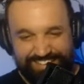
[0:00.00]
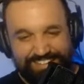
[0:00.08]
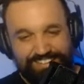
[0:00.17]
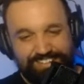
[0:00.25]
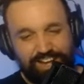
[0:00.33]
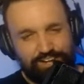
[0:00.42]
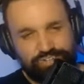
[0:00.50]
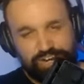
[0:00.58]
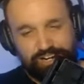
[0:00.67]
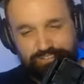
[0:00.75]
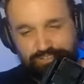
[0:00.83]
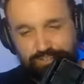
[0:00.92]
No,
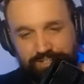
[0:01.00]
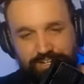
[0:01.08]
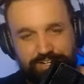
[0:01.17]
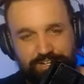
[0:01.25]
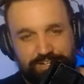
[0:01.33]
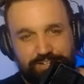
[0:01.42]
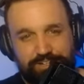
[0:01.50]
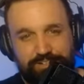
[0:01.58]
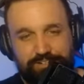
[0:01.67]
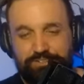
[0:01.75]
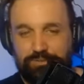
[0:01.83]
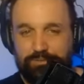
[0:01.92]
Johnny took a
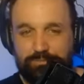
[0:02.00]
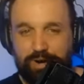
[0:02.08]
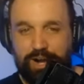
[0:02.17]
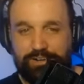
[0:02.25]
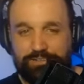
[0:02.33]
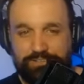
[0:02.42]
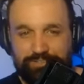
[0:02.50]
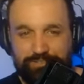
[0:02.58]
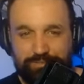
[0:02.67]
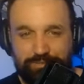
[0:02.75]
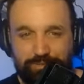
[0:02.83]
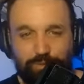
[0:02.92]
box.
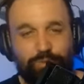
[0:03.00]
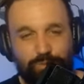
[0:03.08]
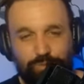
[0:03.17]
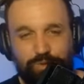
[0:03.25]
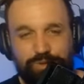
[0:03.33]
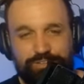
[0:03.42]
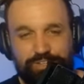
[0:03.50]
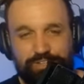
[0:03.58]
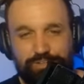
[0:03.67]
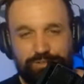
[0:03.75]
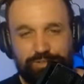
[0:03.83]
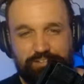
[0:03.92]
Wasn't it
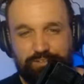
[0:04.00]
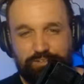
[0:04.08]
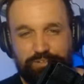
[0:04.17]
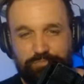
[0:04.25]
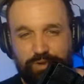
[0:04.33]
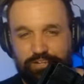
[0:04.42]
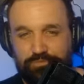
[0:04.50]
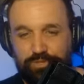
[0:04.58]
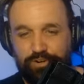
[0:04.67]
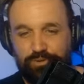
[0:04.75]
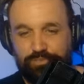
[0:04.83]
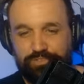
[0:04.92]
you last year that took Patrick
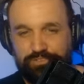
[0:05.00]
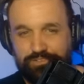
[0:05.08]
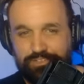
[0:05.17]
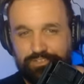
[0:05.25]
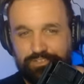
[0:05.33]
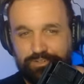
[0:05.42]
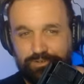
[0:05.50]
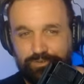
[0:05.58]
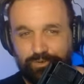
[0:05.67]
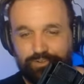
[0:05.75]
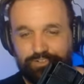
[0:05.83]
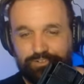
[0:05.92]
Mahomes? What was it?